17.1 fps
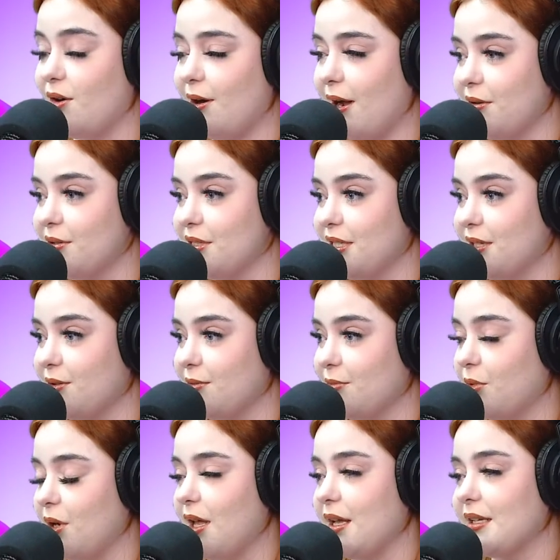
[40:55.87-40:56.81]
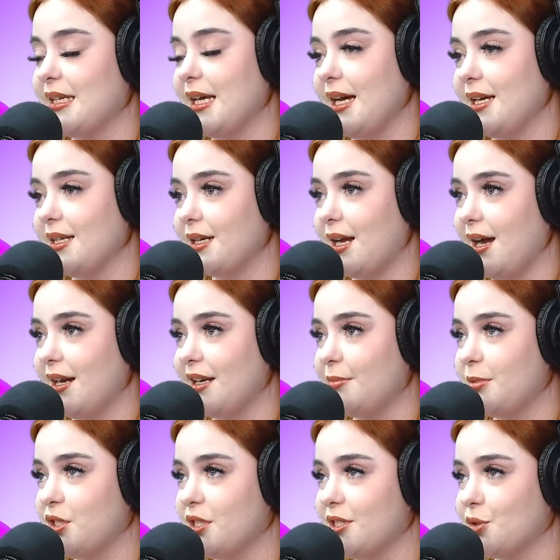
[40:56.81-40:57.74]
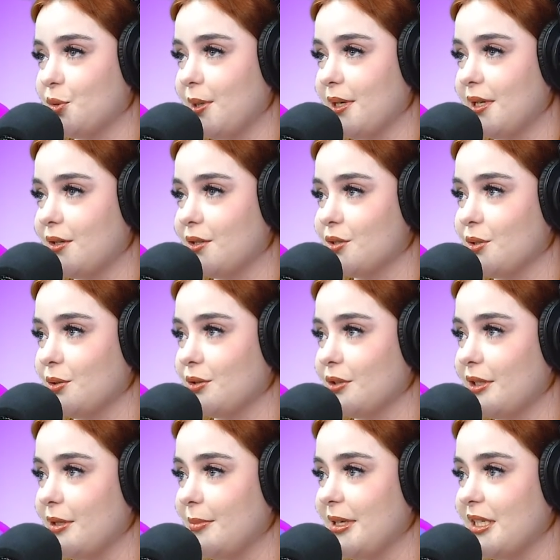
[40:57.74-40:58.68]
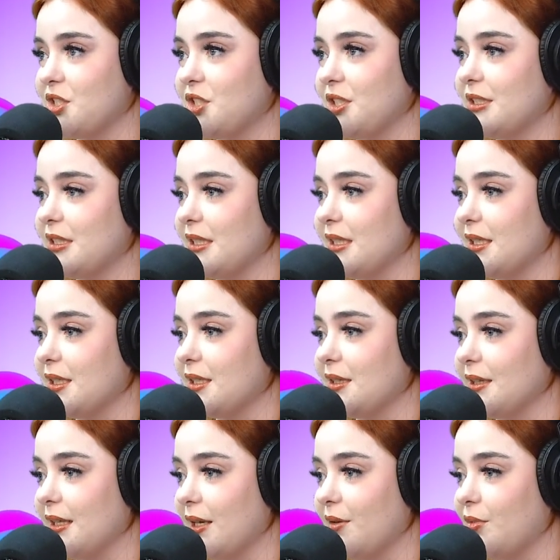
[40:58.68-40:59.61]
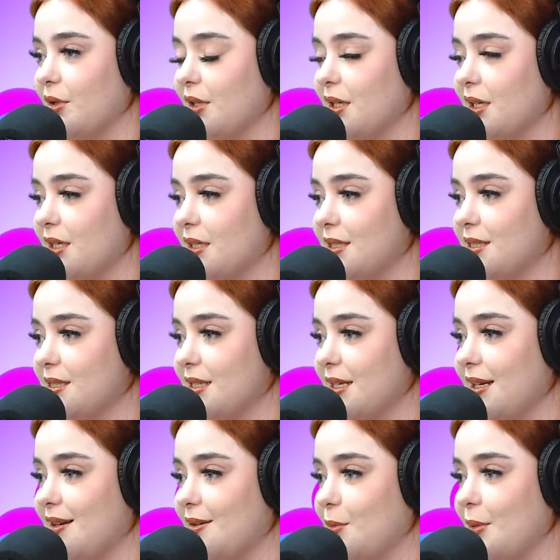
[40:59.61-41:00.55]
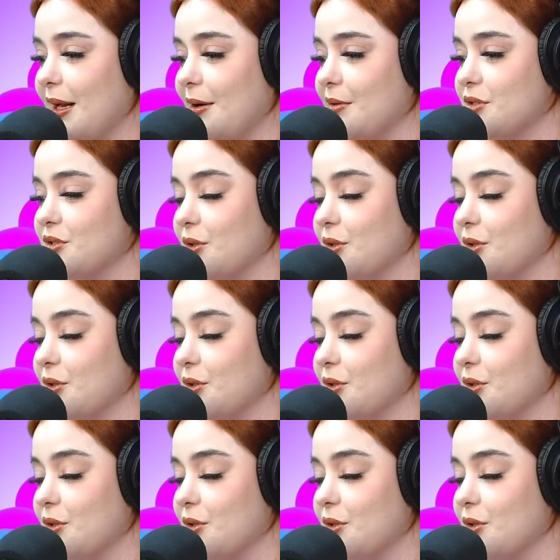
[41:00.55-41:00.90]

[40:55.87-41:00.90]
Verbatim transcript: I was the, well, yeah, kind of, but she's twenty years older than me and she didn't live with us like when I was